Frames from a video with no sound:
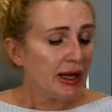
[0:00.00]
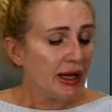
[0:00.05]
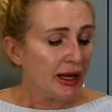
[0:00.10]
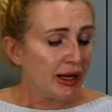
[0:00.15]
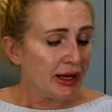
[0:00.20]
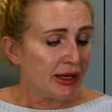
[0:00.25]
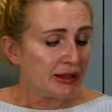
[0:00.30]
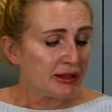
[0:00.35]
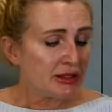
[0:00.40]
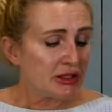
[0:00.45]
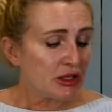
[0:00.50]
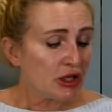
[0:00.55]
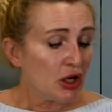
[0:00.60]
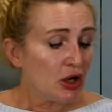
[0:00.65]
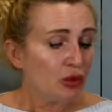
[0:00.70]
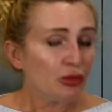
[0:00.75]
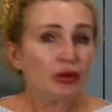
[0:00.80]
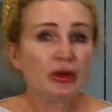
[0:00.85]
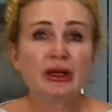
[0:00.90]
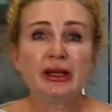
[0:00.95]
and
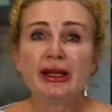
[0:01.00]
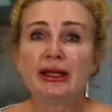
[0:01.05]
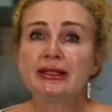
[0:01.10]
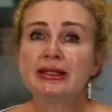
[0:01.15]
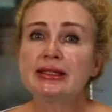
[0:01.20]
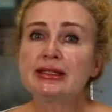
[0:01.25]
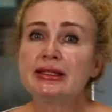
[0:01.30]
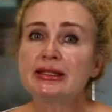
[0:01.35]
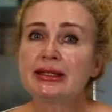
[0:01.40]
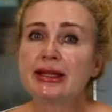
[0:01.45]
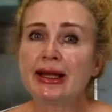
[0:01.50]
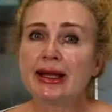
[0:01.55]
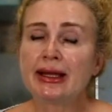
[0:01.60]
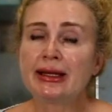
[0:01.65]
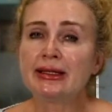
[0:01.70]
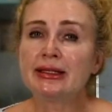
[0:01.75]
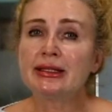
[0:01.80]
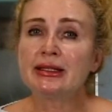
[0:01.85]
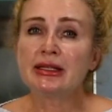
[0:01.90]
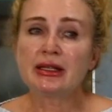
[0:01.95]
we'll let it
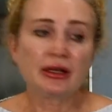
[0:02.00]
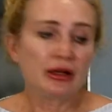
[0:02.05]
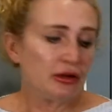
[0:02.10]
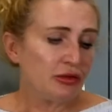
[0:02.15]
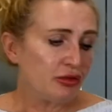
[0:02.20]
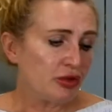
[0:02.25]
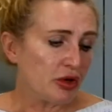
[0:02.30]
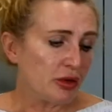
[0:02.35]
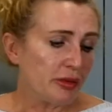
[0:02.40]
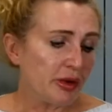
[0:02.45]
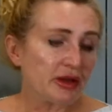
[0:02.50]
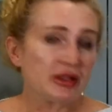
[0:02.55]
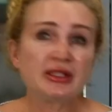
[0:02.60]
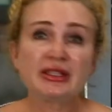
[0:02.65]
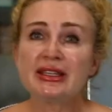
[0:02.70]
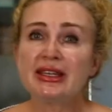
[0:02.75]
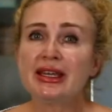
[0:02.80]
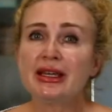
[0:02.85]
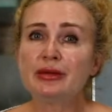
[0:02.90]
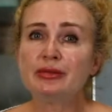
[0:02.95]
stand for about
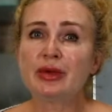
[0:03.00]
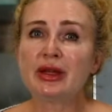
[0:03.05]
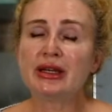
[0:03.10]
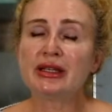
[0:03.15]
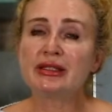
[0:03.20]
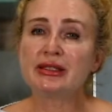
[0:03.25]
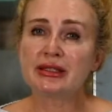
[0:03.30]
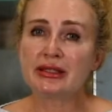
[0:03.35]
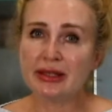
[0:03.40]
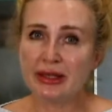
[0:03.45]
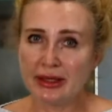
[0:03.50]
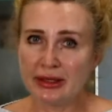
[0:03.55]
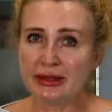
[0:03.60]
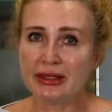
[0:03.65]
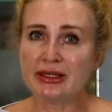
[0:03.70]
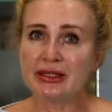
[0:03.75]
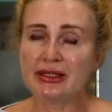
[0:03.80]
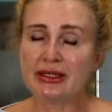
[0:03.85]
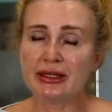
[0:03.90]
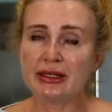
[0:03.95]
10 minutes in the
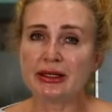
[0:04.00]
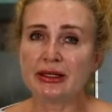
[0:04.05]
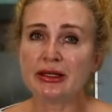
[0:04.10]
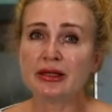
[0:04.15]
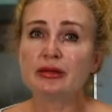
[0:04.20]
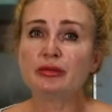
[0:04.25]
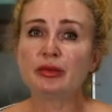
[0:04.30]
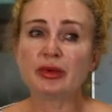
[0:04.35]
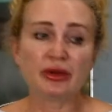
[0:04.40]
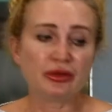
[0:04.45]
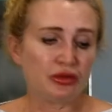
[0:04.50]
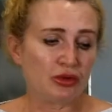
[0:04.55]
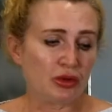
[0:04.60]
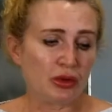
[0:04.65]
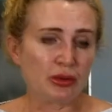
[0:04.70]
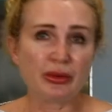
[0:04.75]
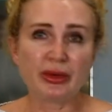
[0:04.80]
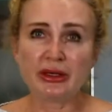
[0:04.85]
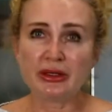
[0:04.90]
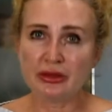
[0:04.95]
tin before
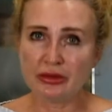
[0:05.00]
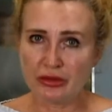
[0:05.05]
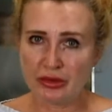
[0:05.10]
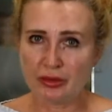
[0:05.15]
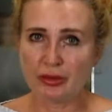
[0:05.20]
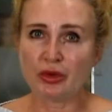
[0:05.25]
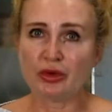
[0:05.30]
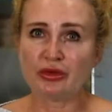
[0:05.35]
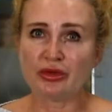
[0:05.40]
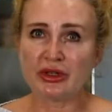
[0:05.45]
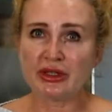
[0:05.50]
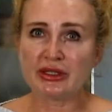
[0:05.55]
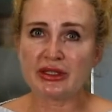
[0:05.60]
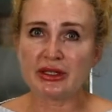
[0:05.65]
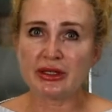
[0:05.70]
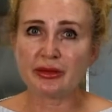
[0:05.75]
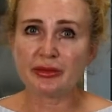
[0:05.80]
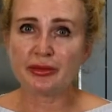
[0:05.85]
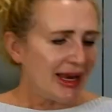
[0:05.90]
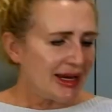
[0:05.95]
we remove
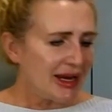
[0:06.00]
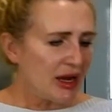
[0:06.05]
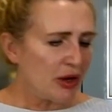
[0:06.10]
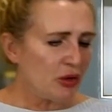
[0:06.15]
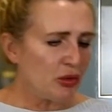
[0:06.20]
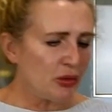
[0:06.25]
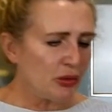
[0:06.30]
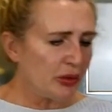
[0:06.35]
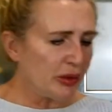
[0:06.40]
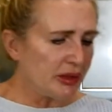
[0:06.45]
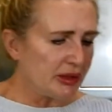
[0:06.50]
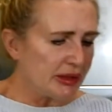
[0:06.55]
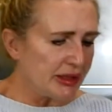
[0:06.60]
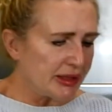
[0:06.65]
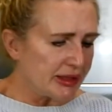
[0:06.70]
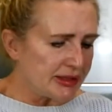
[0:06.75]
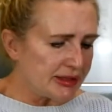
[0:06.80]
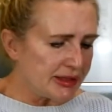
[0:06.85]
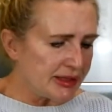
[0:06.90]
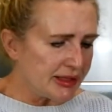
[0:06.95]
it. Now we'll
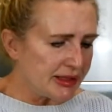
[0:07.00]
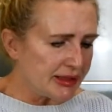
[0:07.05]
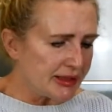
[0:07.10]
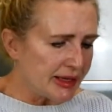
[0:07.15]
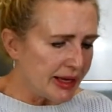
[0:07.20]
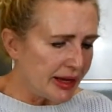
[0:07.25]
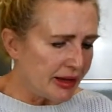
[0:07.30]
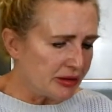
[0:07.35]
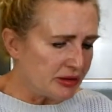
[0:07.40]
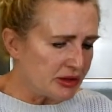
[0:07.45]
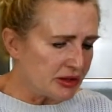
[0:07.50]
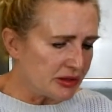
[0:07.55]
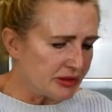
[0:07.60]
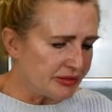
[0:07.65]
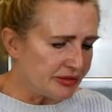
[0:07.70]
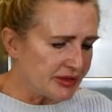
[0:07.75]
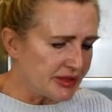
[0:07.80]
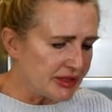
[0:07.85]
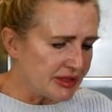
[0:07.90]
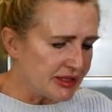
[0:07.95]
take it out
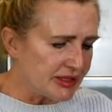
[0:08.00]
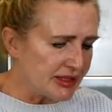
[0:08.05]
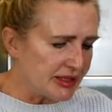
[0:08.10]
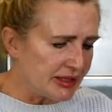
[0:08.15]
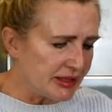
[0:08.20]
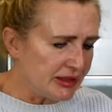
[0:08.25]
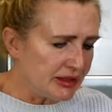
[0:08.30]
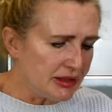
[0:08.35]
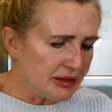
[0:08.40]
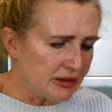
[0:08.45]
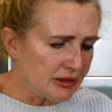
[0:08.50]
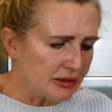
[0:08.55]
of the tin.